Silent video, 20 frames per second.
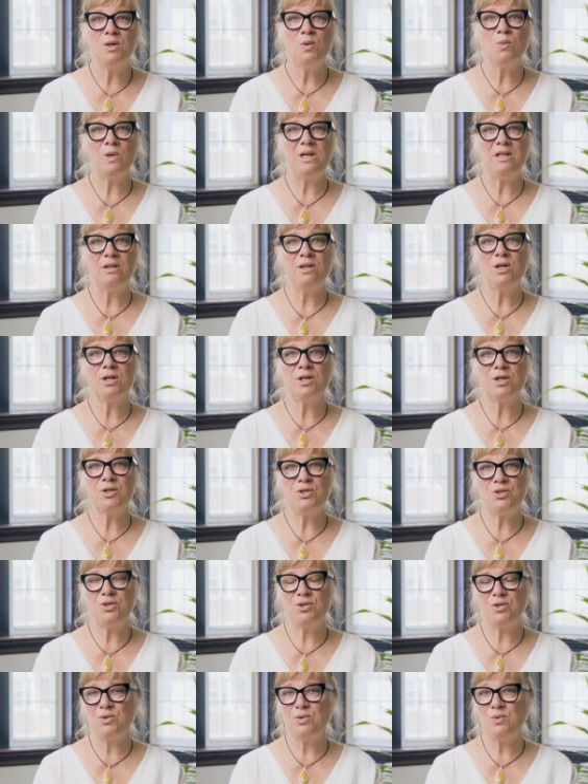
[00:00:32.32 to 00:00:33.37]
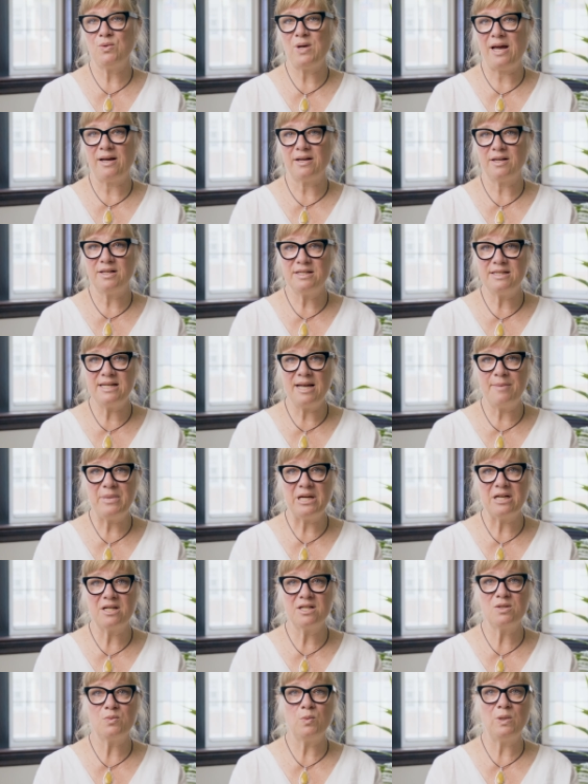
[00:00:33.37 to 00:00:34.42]
We look to
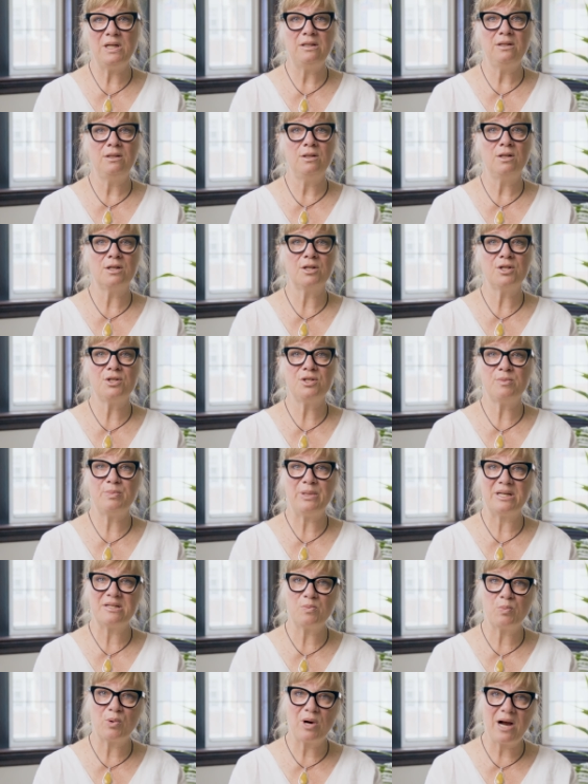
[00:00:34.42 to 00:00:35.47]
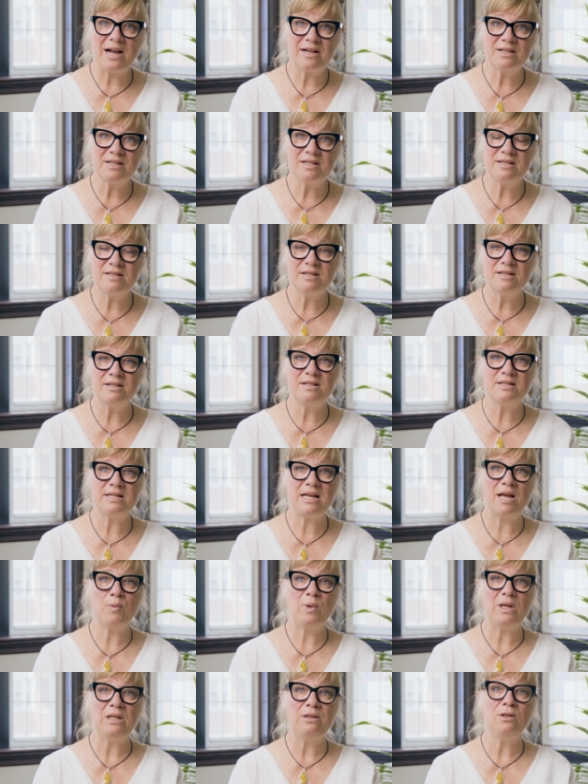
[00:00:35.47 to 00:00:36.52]
academics, we look to best practices,
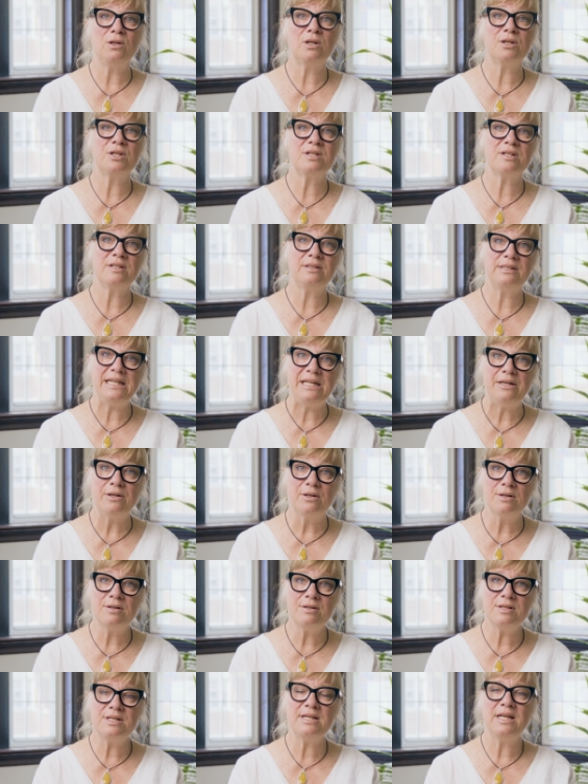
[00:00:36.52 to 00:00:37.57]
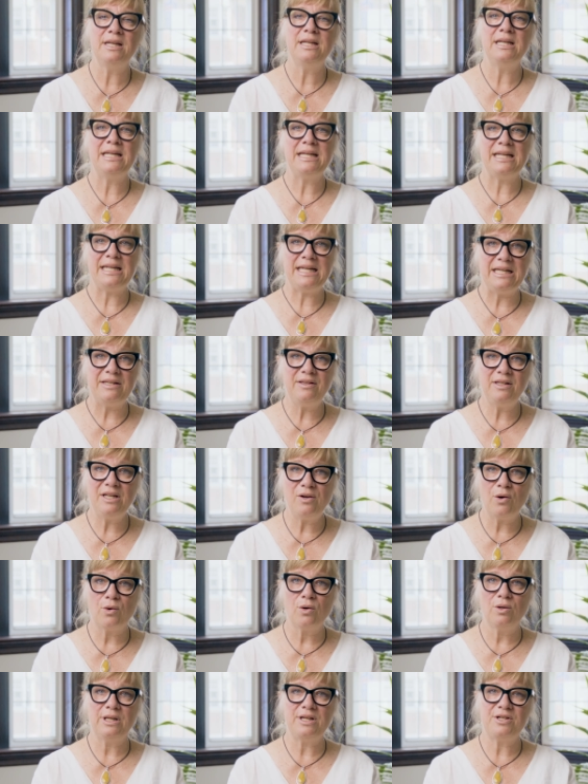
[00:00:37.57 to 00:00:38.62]
and we look to leaders in the
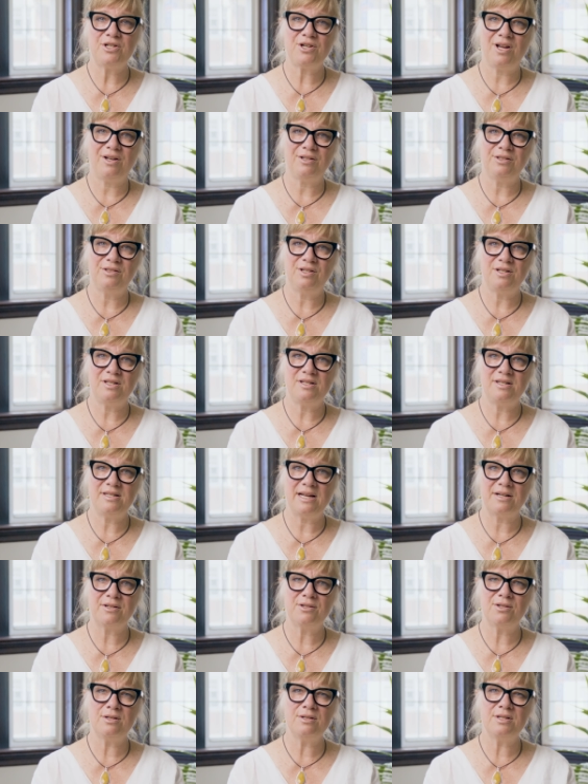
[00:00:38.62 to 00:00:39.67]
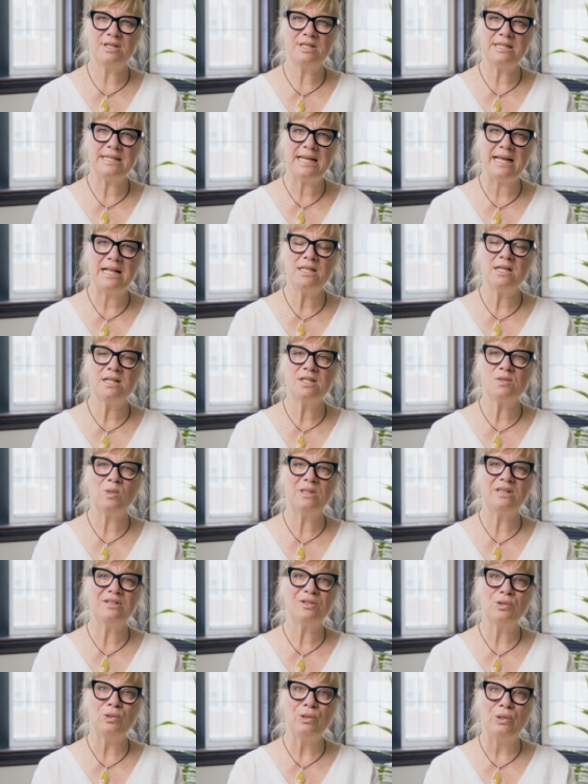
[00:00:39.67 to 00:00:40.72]
early childhood sector to tell us
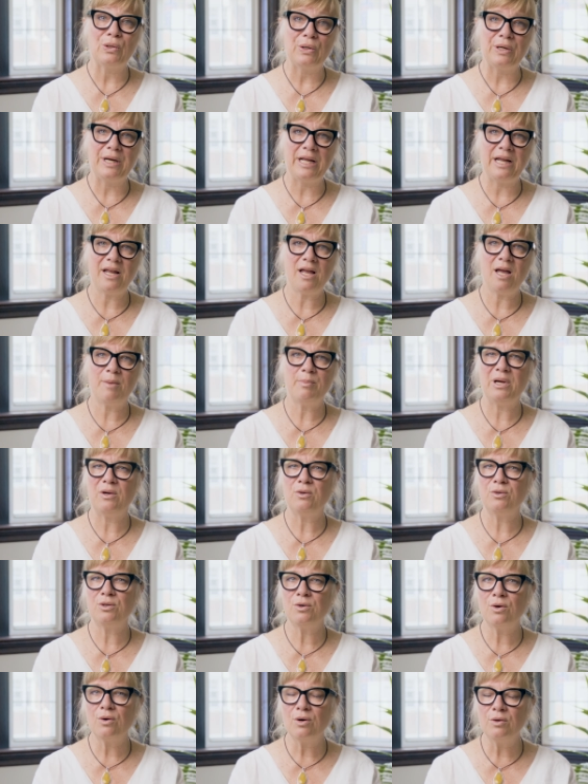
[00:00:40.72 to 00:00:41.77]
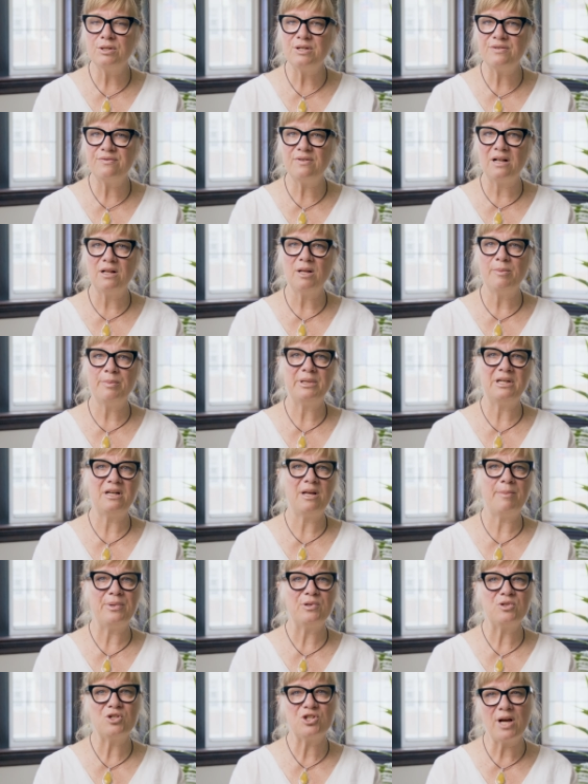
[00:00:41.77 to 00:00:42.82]
what they're learning about neurodevelopment,
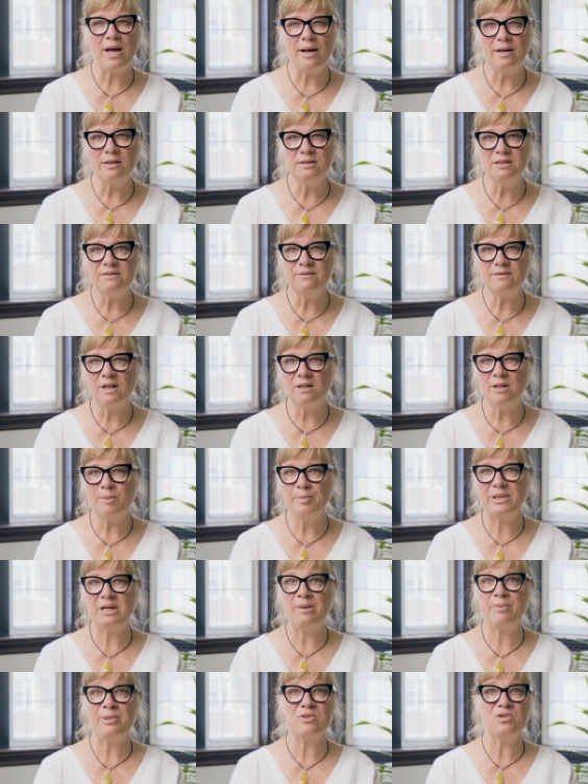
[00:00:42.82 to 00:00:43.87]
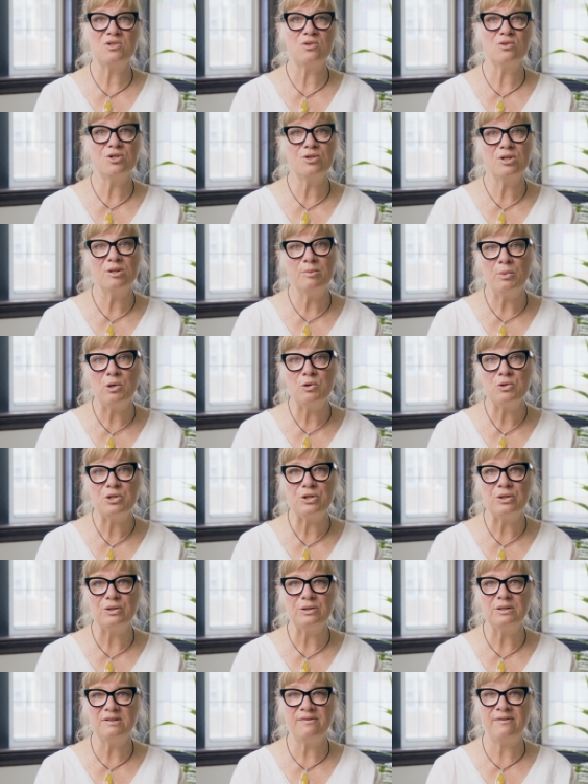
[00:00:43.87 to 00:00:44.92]
about child development, about social
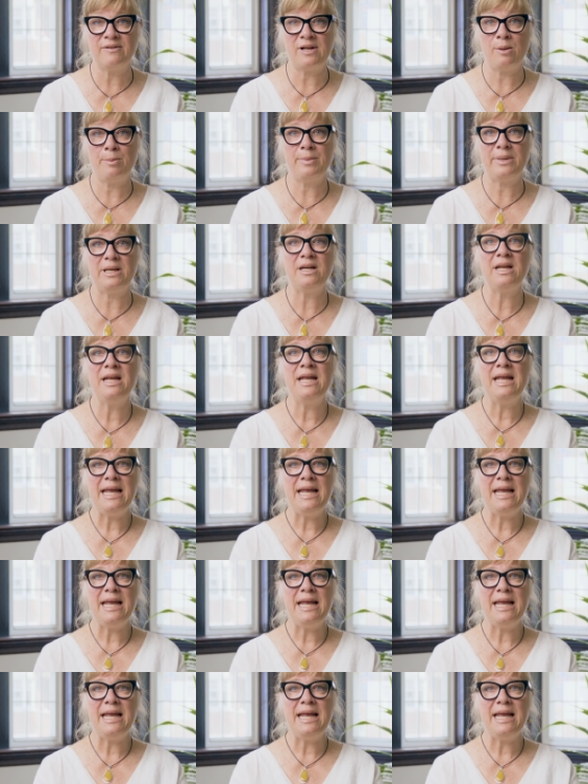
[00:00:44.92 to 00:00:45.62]
emotional development,